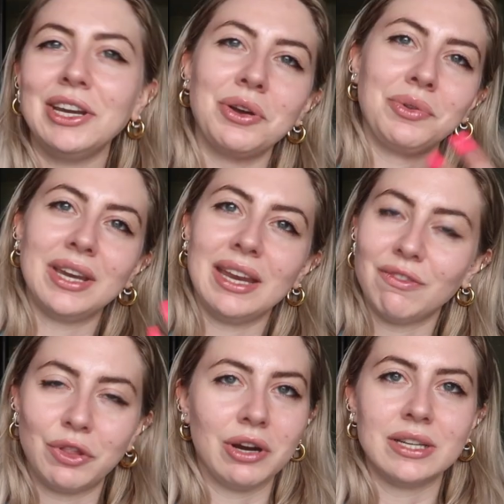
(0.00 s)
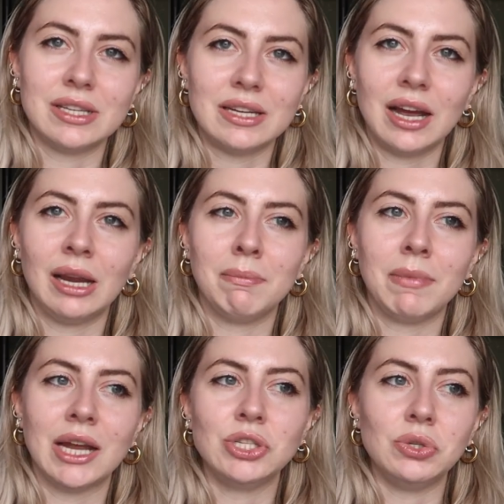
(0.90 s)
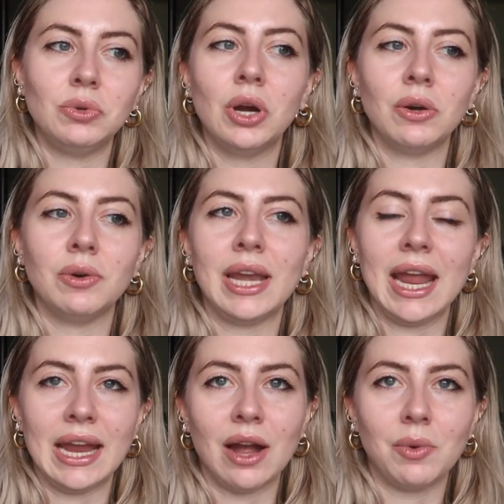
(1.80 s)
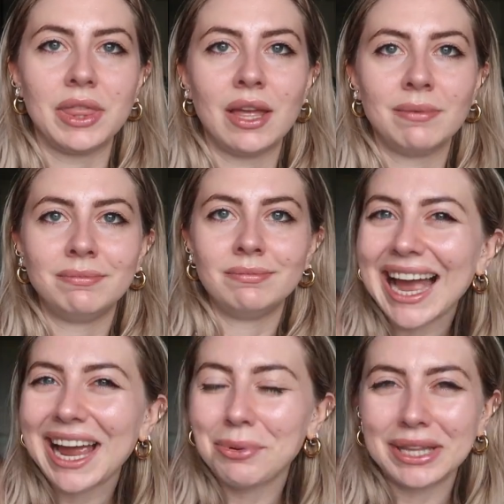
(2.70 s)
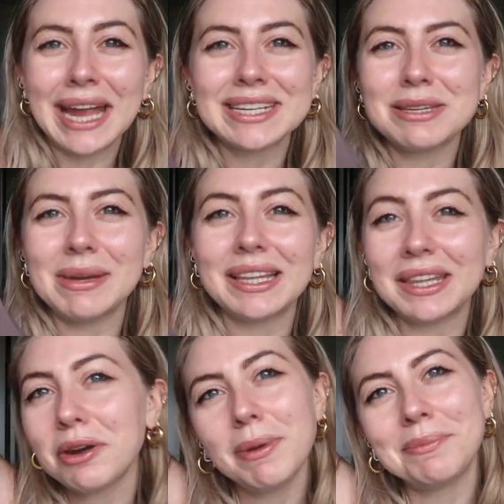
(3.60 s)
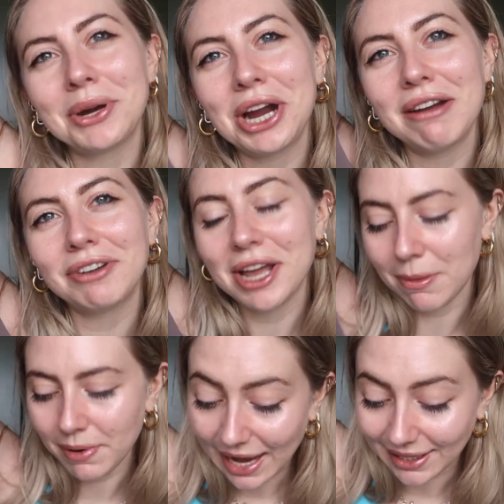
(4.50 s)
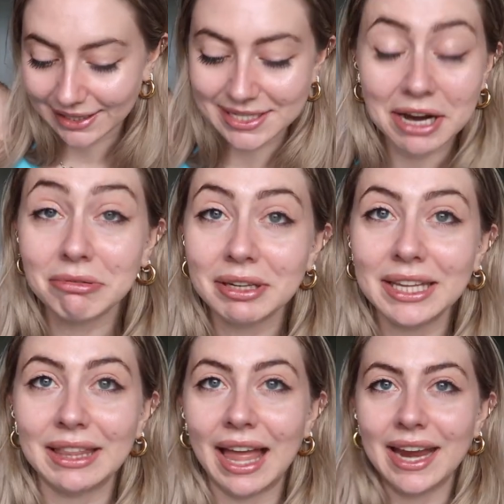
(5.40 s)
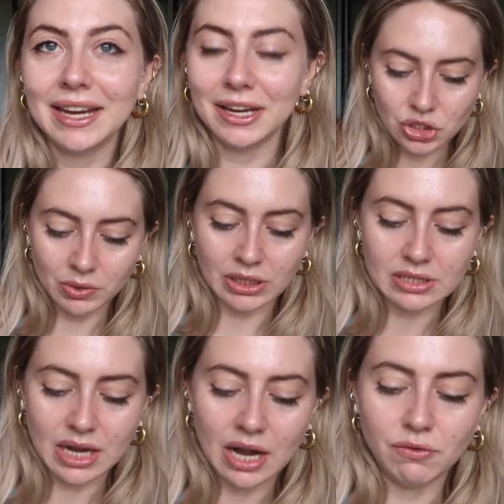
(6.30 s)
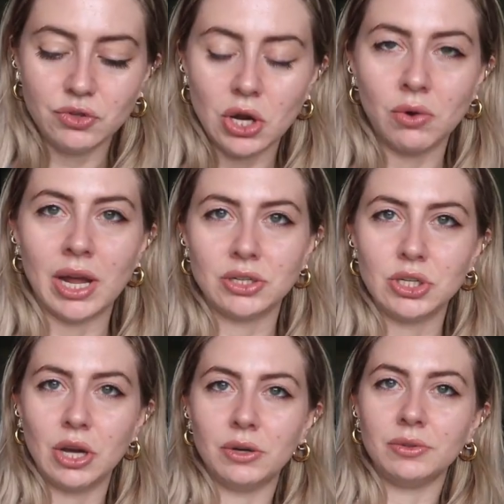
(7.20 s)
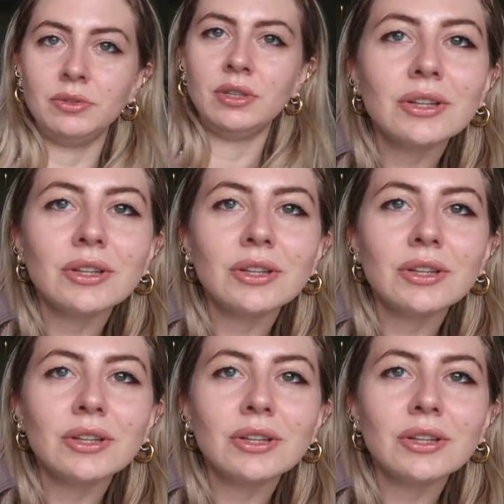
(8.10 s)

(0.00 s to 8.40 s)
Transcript: I know that if there is a time I do go and hang out with them, I would like to be a little bit more covered up and and I really like doing this kind of tone on tone.